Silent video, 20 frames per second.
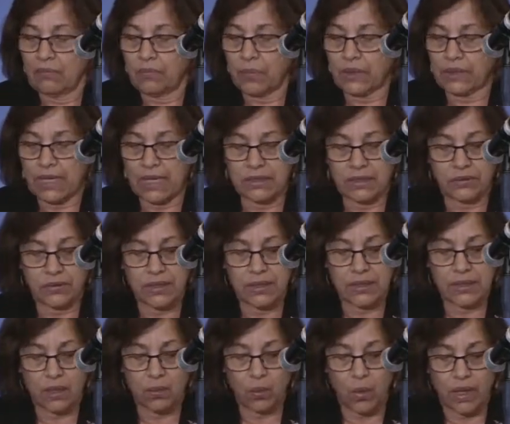But as
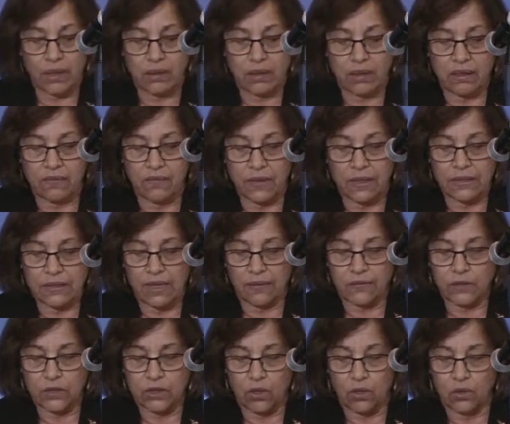recent weather events
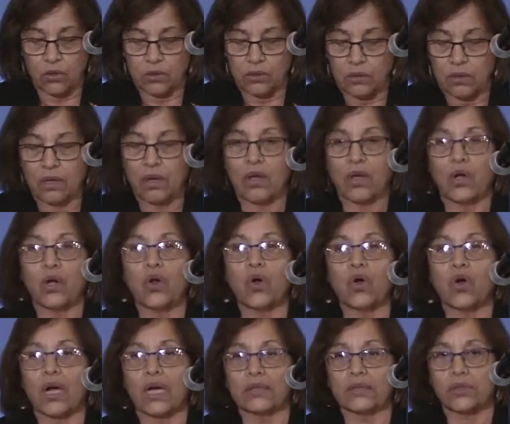have shown,
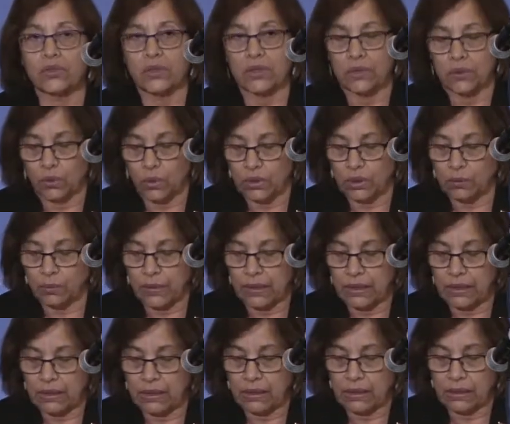no country will
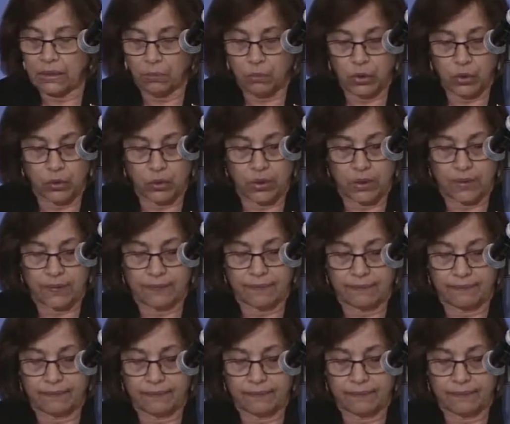be immune.